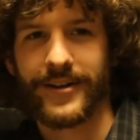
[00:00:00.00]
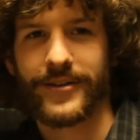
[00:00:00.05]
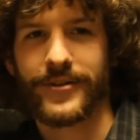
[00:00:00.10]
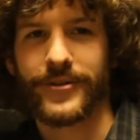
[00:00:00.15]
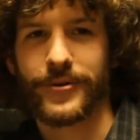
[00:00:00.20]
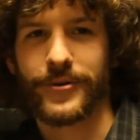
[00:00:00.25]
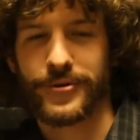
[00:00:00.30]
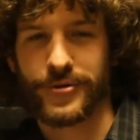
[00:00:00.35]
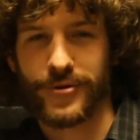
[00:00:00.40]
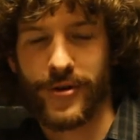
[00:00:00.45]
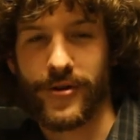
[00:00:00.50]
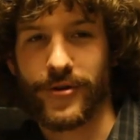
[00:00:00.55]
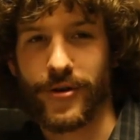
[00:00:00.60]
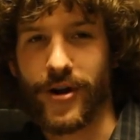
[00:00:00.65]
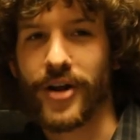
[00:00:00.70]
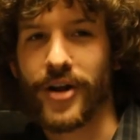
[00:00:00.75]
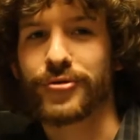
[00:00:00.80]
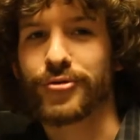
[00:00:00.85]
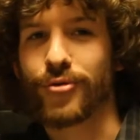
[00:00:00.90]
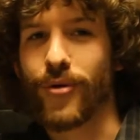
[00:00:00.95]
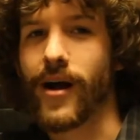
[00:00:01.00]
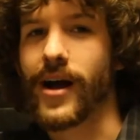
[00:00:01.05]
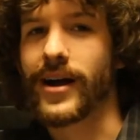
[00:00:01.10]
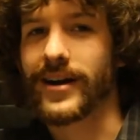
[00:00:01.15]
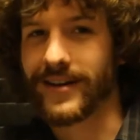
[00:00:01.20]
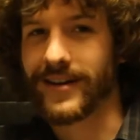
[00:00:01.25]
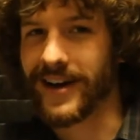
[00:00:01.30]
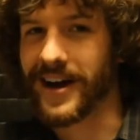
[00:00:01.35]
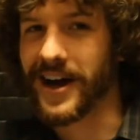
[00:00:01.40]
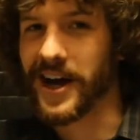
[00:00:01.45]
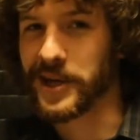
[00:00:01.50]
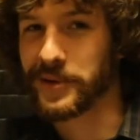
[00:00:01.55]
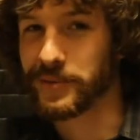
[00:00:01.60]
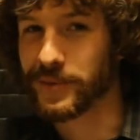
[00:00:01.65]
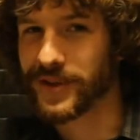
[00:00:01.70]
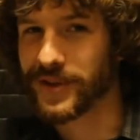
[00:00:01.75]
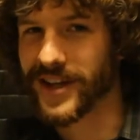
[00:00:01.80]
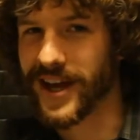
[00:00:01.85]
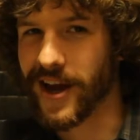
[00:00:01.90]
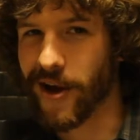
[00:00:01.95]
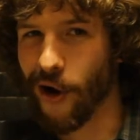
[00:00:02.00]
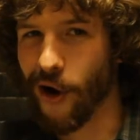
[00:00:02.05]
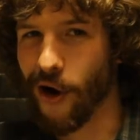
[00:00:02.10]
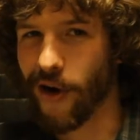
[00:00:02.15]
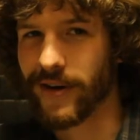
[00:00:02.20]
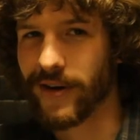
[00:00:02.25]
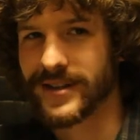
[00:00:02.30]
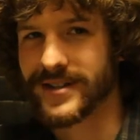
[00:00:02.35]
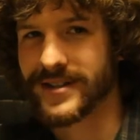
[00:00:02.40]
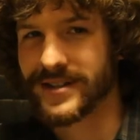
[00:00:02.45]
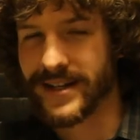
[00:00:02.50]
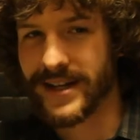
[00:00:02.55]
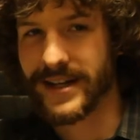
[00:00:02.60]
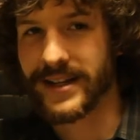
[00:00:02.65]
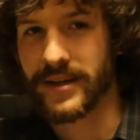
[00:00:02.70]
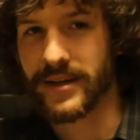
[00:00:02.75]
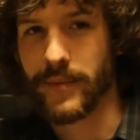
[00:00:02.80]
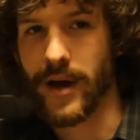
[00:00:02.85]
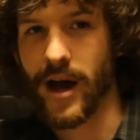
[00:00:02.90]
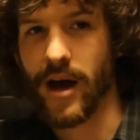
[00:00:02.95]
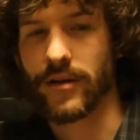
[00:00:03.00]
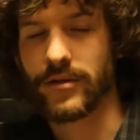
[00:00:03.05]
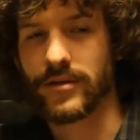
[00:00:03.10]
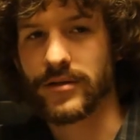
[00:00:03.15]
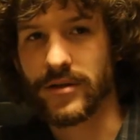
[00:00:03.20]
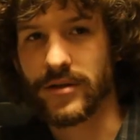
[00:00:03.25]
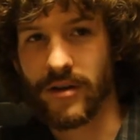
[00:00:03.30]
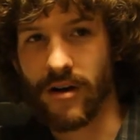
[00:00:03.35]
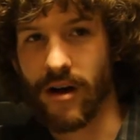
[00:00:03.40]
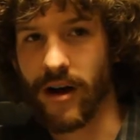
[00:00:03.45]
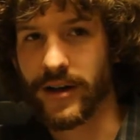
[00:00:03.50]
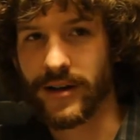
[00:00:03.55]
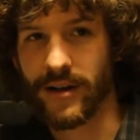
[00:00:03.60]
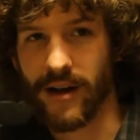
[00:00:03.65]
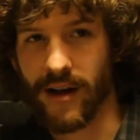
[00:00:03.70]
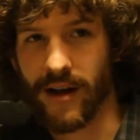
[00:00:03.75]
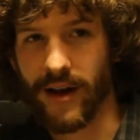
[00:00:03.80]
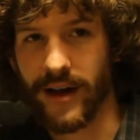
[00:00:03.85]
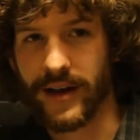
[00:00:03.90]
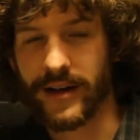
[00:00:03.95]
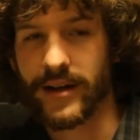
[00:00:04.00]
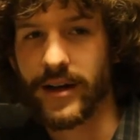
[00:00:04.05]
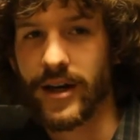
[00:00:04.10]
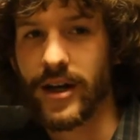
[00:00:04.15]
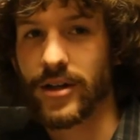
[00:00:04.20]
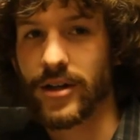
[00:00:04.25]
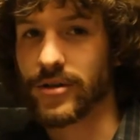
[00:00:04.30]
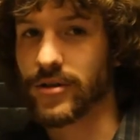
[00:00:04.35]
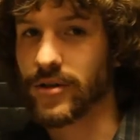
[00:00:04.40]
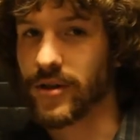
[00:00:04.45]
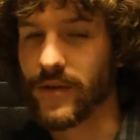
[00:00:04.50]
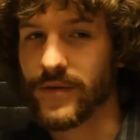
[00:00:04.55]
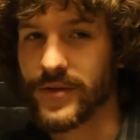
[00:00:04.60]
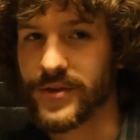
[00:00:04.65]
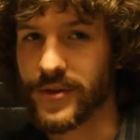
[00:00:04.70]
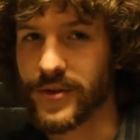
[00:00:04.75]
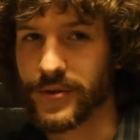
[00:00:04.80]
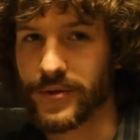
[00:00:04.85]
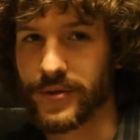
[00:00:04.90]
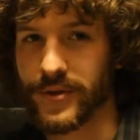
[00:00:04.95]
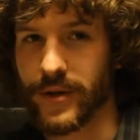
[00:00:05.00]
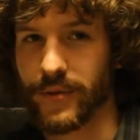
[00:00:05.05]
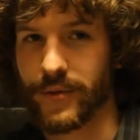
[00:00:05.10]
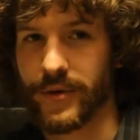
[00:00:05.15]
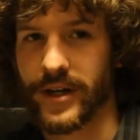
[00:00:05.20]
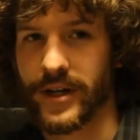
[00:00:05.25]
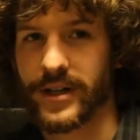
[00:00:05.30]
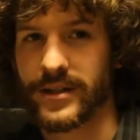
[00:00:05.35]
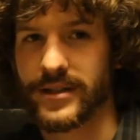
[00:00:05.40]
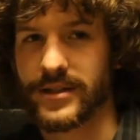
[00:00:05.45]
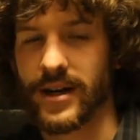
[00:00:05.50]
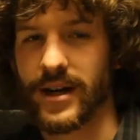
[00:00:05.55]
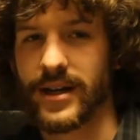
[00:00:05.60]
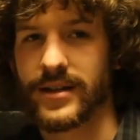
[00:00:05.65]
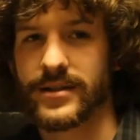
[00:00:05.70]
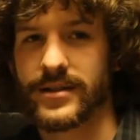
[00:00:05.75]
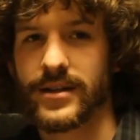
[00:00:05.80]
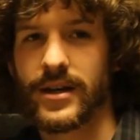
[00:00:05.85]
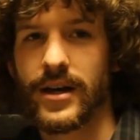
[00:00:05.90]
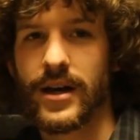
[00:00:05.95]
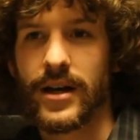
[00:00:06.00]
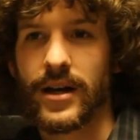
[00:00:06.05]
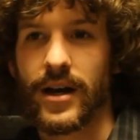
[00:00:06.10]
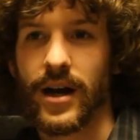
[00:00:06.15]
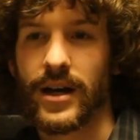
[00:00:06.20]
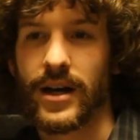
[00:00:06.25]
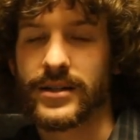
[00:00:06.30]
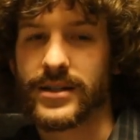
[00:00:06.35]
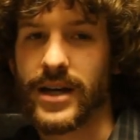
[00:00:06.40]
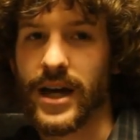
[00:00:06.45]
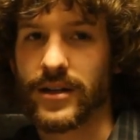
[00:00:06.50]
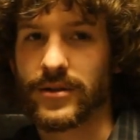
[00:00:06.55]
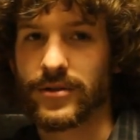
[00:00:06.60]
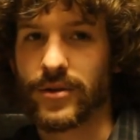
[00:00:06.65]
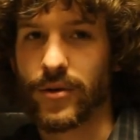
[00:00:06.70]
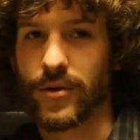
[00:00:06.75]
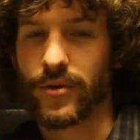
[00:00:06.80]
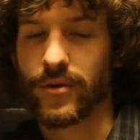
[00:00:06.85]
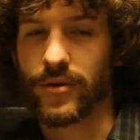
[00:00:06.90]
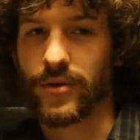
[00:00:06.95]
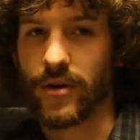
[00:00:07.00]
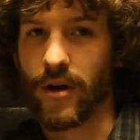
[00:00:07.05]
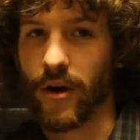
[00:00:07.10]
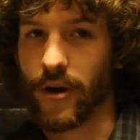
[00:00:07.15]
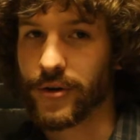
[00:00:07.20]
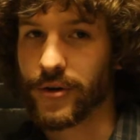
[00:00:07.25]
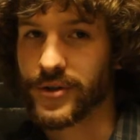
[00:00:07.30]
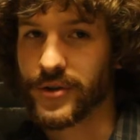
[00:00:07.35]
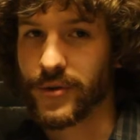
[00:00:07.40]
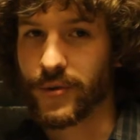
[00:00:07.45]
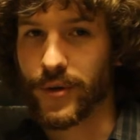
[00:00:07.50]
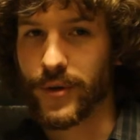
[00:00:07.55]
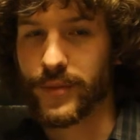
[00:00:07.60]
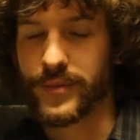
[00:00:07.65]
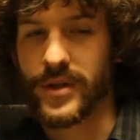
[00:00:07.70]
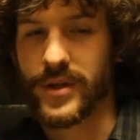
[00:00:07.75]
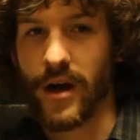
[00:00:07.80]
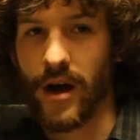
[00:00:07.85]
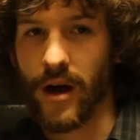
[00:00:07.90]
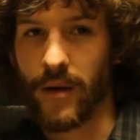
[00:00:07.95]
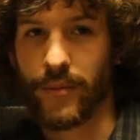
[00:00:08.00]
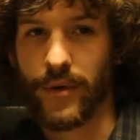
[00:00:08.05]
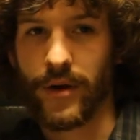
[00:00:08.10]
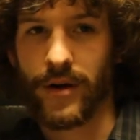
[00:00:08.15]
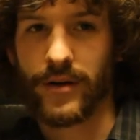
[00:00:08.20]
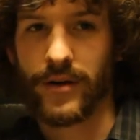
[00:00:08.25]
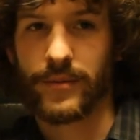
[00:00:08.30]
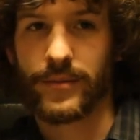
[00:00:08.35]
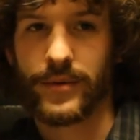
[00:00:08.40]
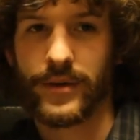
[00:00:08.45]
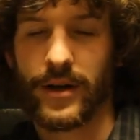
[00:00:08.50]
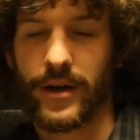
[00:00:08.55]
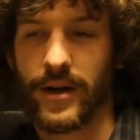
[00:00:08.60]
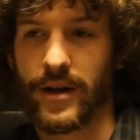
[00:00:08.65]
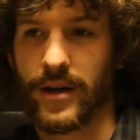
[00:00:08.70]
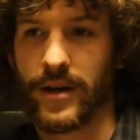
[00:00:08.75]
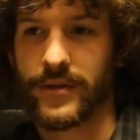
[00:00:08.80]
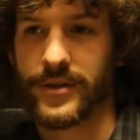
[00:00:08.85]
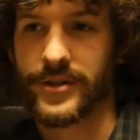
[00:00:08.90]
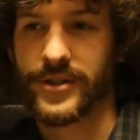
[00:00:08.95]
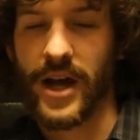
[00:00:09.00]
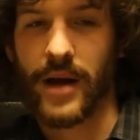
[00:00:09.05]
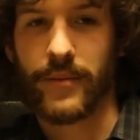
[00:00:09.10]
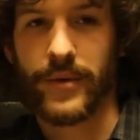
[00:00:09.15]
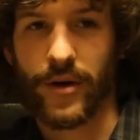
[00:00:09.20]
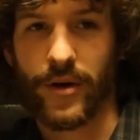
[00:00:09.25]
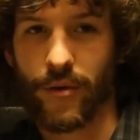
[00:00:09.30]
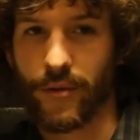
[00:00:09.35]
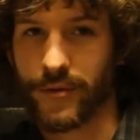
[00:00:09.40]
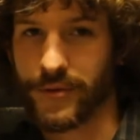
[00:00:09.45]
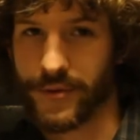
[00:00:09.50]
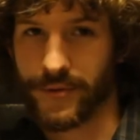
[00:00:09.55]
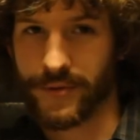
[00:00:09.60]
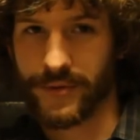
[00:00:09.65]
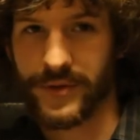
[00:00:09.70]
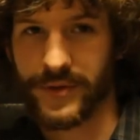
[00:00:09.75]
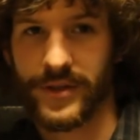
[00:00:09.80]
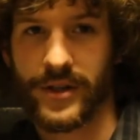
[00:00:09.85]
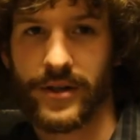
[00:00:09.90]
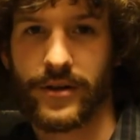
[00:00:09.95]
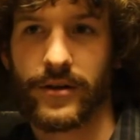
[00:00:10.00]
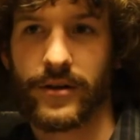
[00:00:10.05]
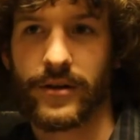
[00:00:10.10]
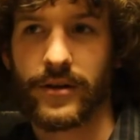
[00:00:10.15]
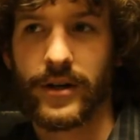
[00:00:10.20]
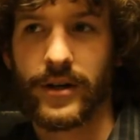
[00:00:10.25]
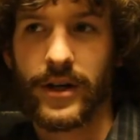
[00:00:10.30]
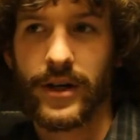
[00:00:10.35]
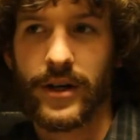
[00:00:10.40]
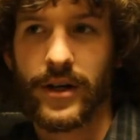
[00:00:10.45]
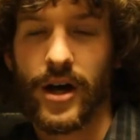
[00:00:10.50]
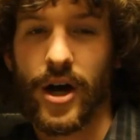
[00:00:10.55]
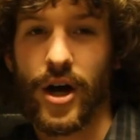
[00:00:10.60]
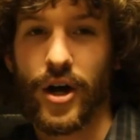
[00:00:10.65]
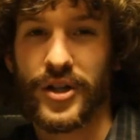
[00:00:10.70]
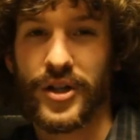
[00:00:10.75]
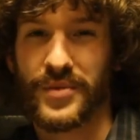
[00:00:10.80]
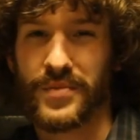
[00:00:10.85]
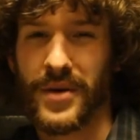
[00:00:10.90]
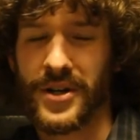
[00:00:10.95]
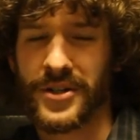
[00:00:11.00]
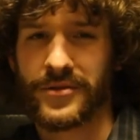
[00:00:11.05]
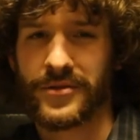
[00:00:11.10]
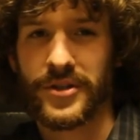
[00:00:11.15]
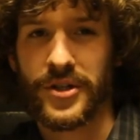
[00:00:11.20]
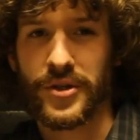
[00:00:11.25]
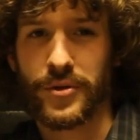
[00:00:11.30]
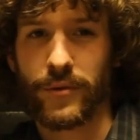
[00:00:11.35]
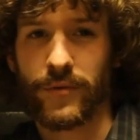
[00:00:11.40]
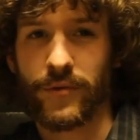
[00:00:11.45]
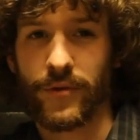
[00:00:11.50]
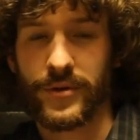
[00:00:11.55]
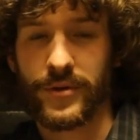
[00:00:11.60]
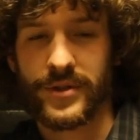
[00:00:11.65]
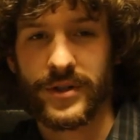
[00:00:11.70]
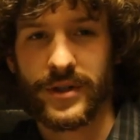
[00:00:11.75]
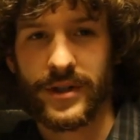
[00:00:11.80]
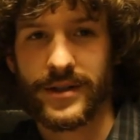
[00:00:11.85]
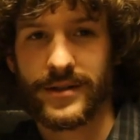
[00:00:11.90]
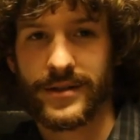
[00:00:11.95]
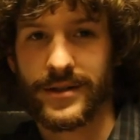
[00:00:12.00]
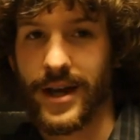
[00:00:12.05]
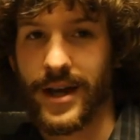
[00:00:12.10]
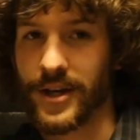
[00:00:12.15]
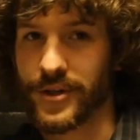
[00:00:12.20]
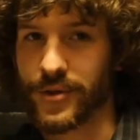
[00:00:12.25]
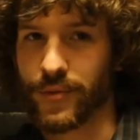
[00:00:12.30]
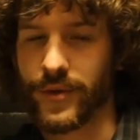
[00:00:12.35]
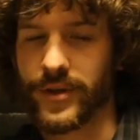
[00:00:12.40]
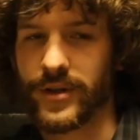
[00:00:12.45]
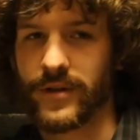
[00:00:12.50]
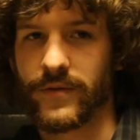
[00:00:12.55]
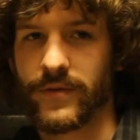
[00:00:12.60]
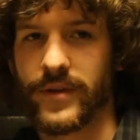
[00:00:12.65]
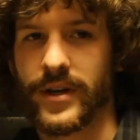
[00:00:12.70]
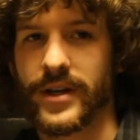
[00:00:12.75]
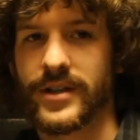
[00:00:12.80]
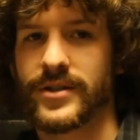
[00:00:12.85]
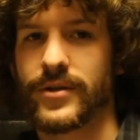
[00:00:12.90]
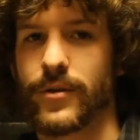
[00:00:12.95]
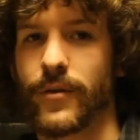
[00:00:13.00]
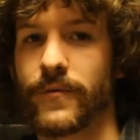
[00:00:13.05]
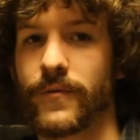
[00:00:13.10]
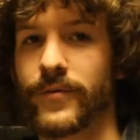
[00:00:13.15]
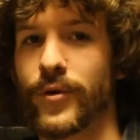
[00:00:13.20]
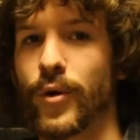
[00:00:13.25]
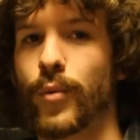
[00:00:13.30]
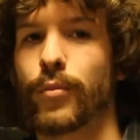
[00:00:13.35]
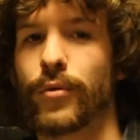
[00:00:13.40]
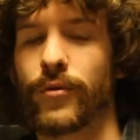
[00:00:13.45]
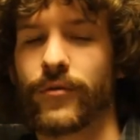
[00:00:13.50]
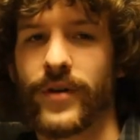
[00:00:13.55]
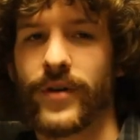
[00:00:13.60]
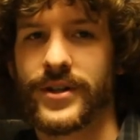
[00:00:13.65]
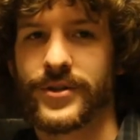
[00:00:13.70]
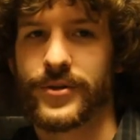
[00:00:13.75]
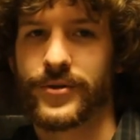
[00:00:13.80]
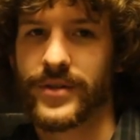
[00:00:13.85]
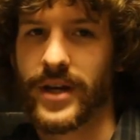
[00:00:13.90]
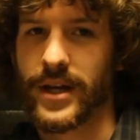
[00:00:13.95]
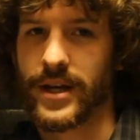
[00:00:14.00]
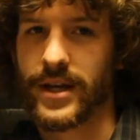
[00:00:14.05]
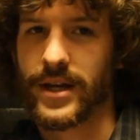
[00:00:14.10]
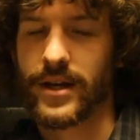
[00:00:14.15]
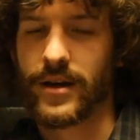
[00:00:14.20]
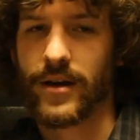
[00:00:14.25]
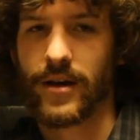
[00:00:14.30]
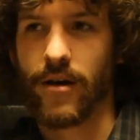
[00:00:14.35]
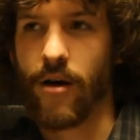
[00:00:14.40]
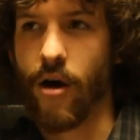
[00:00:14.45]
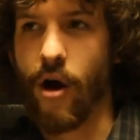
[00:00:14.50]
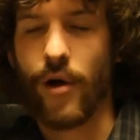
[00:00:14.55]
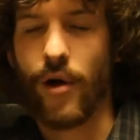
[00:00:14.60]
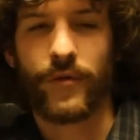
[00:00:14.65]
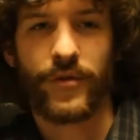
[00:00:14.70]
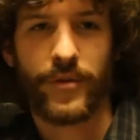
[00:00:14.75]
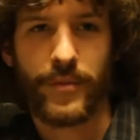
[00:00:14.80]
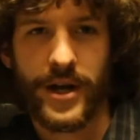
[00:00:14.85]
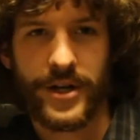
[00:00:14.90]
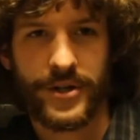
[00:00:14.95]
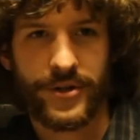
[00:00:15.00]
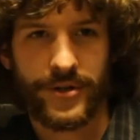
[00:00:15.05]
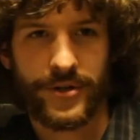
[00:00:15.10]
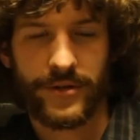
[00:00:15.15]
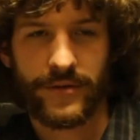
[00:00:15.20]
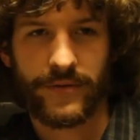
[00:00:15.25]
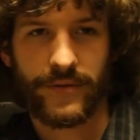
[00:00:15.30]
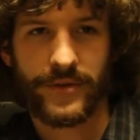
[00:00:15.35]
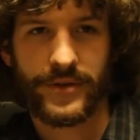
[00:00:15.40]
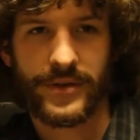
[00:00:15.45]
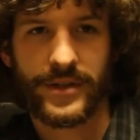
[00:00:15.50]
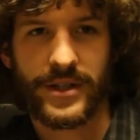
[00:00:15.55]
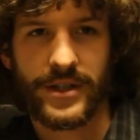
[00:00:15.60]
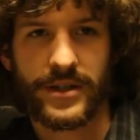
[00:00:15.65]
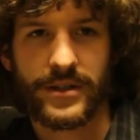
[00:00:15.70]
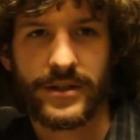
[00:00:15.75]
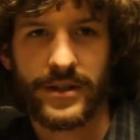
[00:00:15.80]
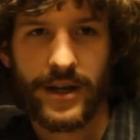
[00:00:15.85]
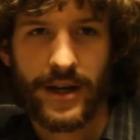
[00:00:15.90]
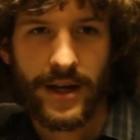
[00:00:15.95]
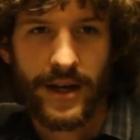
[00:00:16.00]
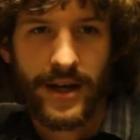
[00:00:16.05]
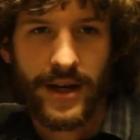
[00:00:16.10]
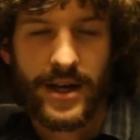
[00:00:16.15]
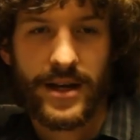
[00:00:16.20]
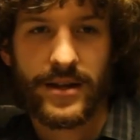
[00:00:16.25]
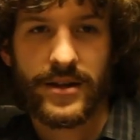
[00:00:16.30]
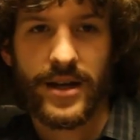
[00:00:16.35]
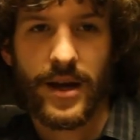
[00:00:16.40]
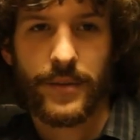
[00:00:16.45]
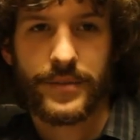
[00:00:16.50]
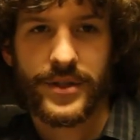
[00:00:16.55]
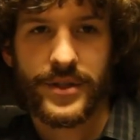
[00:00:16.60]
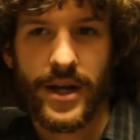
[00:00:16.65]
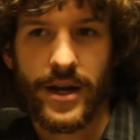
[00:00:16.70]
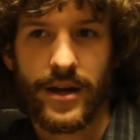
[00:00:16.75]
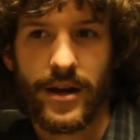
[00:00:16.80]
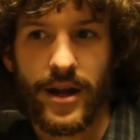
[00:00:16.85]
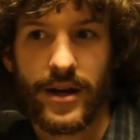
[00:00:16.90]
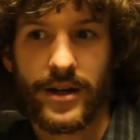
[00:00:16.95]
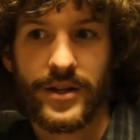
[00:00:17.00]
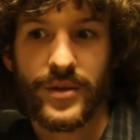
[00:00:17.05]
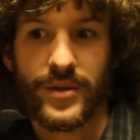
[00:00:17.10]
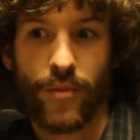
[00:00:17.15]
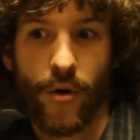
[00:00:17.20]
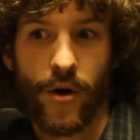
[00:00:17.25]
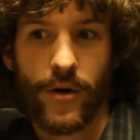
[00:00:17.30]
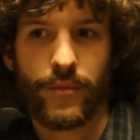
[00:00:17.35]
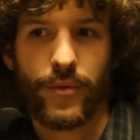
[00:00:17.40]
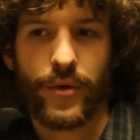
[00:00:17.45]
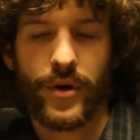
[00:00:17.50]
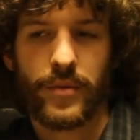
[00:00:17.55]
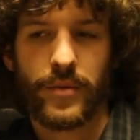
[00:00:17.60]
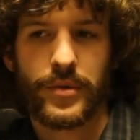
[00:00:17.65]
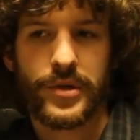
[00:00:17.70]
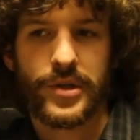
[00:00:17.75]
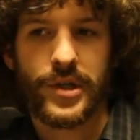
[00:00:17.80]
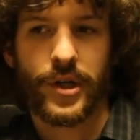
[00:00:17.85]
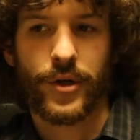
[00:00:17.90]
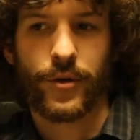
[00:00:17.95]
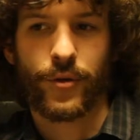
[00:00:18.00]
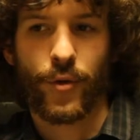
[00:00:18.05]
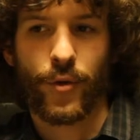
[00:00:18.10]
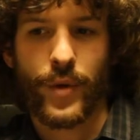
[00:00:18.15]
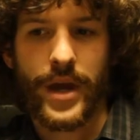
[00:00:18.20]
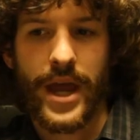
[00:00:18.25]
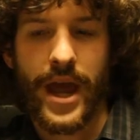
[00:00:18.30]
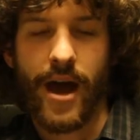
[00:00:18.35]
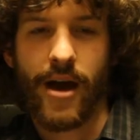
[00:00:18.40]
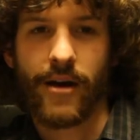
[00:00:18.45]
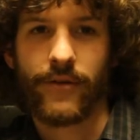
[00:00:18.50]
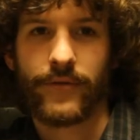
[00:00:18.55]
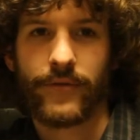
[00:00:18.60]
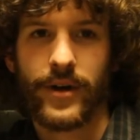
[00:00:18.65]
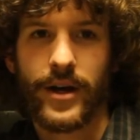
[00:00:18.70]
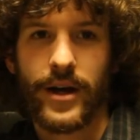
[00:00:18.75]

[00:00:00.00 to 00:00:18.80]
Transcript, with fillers: They're trying. They're not trying to hide, but they are. Seek them out. Look online look on the social networking sites, contact local arts groups, Hubbub, uh, the Chapman Cultural Center, uh, especially universities catch wind of things. There are film professors at all of the major universities in the upstate, and in Spartanburg in particular, we have